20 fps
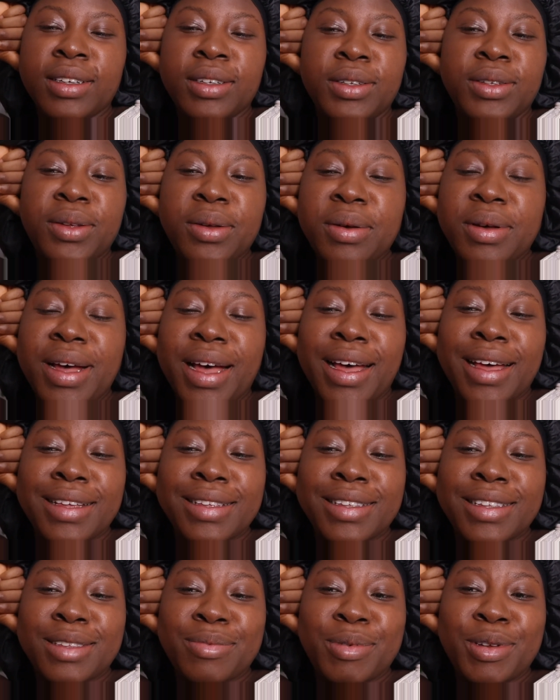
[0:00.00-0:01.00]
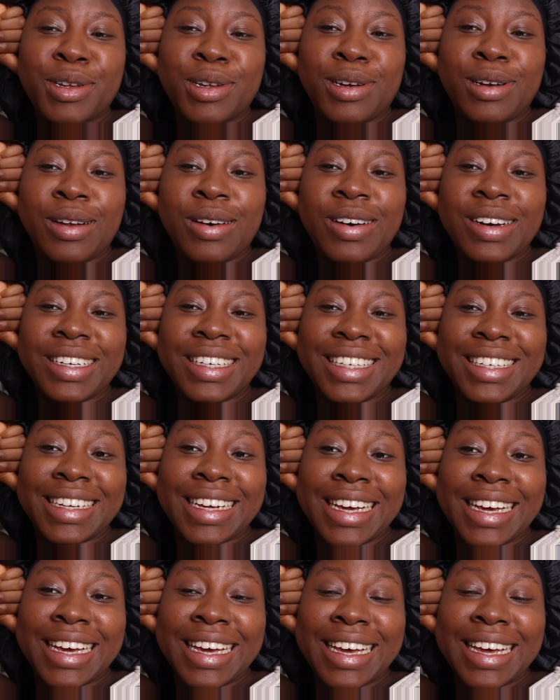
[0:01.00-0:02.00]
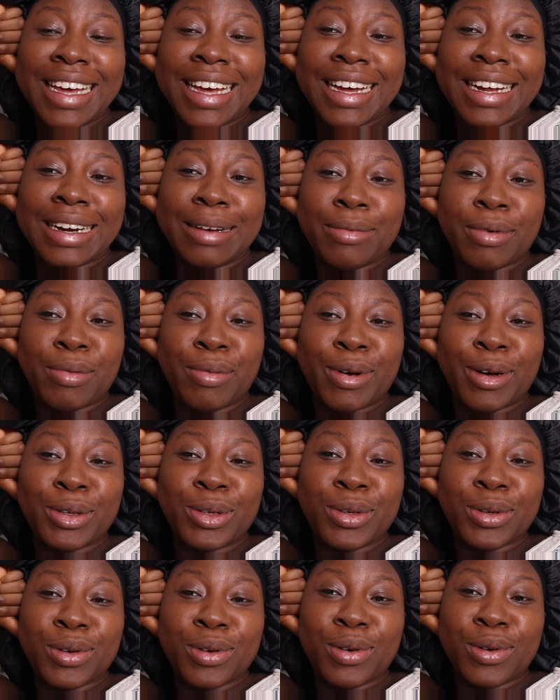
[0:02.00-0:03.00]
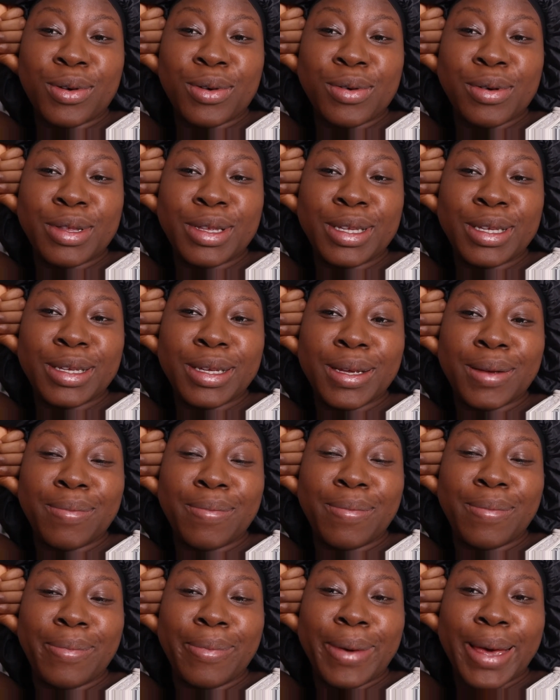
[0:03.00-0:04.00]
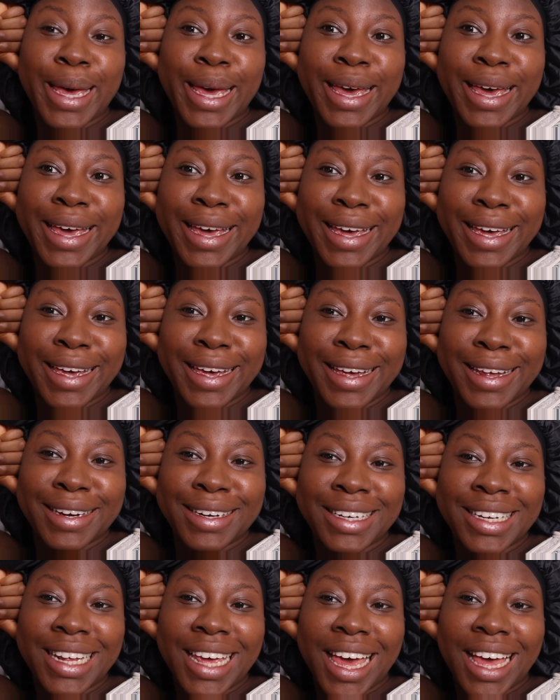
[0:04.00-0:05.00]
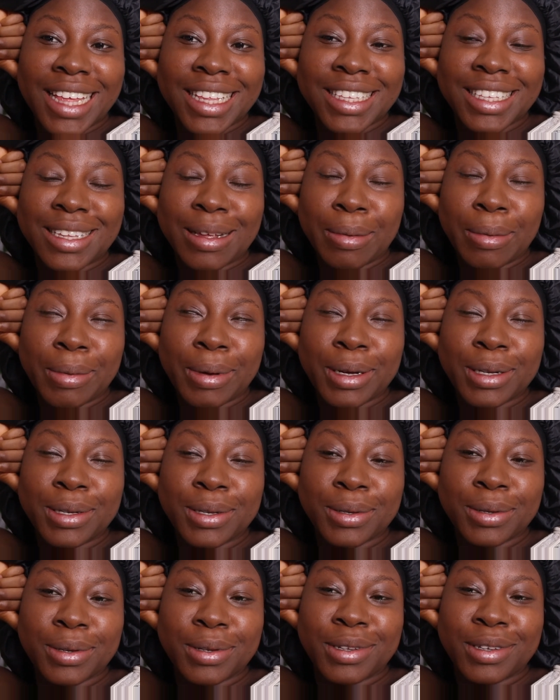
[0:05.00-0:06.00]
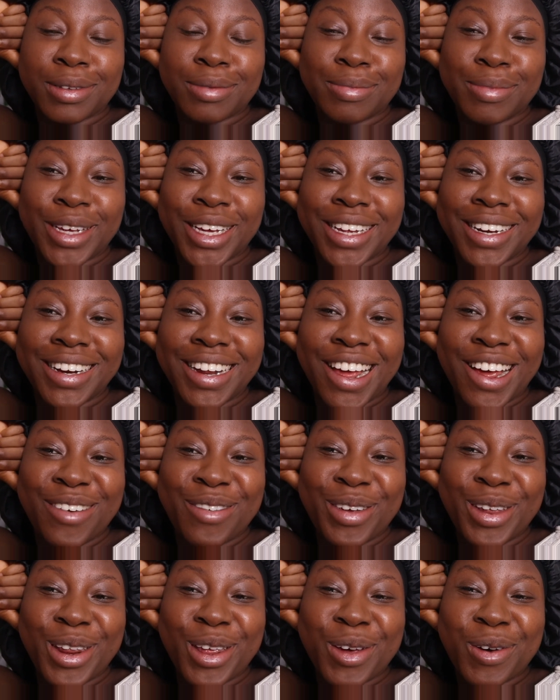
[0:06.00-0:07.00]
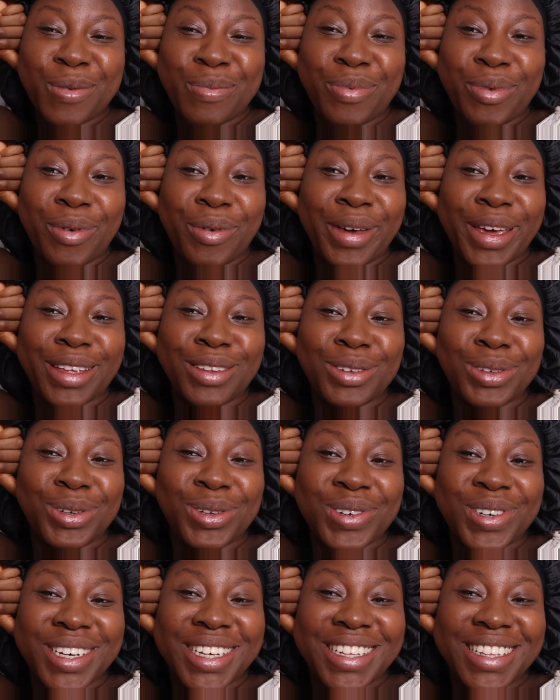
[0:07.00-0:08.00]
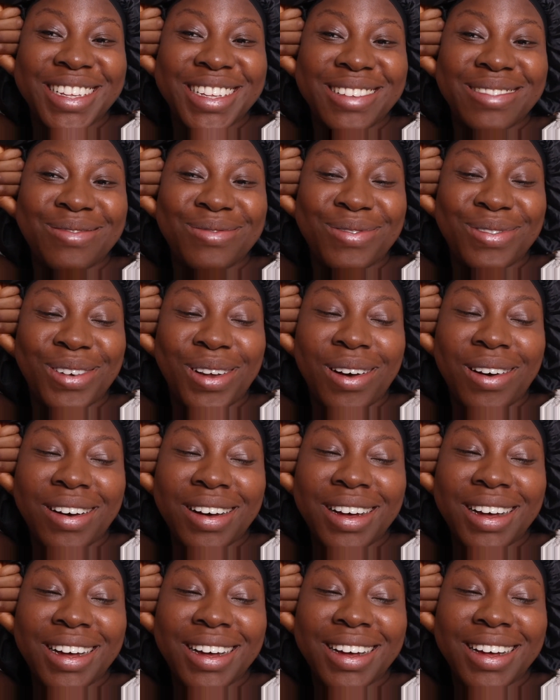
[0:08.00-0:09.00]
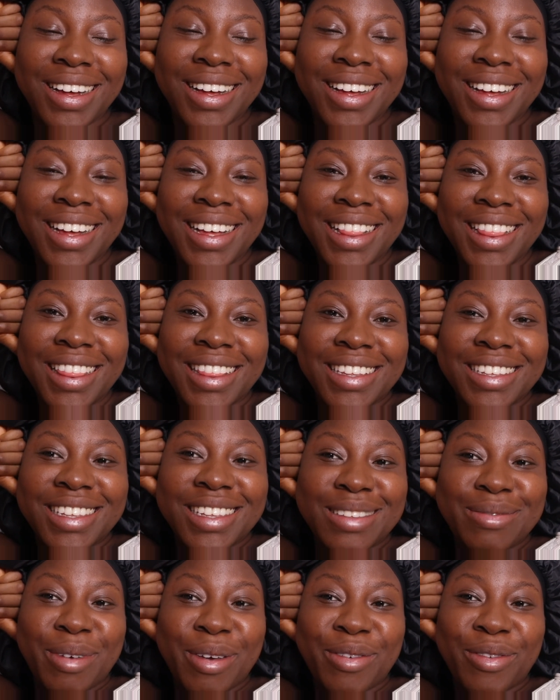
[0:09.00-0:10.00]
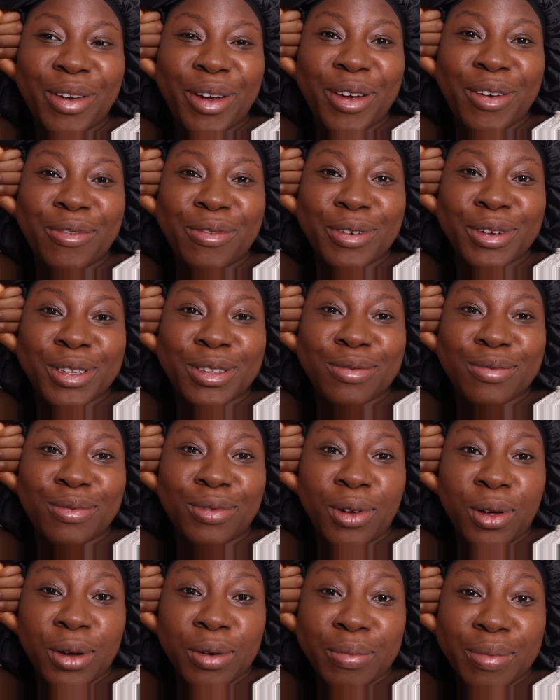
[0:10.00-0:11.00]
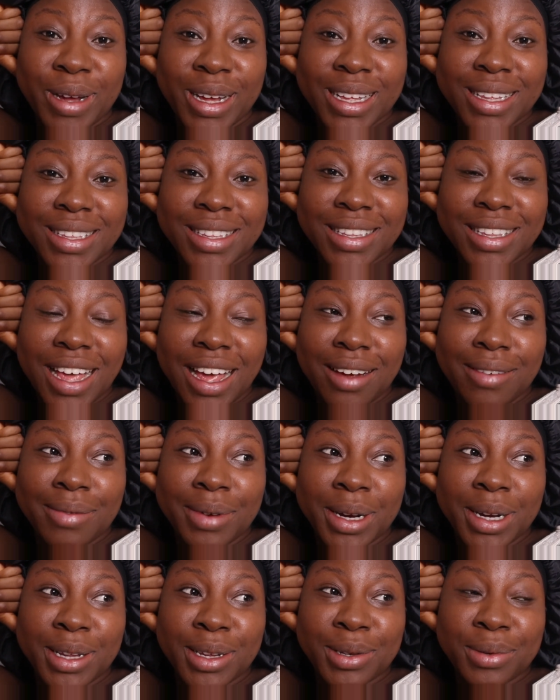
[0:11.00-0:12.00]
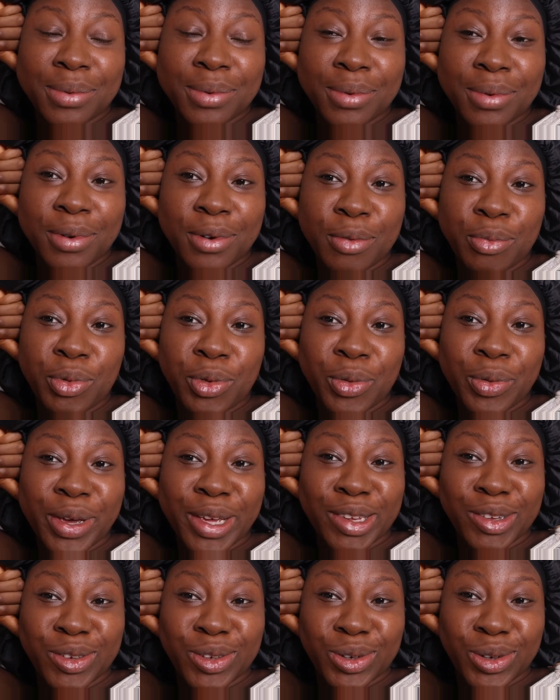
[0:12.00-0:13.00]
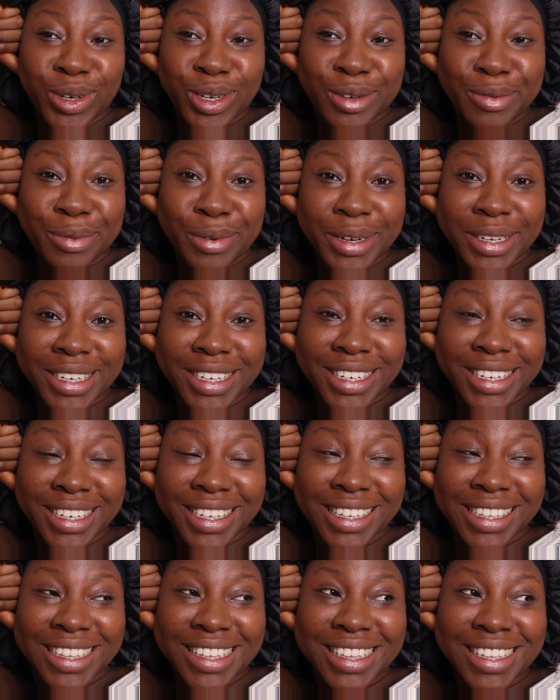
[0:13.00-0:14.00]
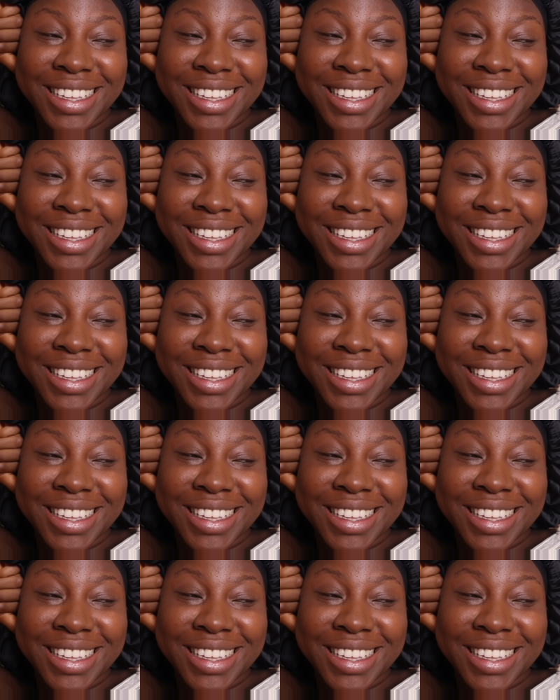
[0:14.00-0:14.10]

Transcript: So guys, it's been a long day and I'm about to go to bed. Yes, I'm about to go to bed. I really hope you enjoyed this vlog. This is my very first Vlogmas. I really do hope you enjoyed watching it.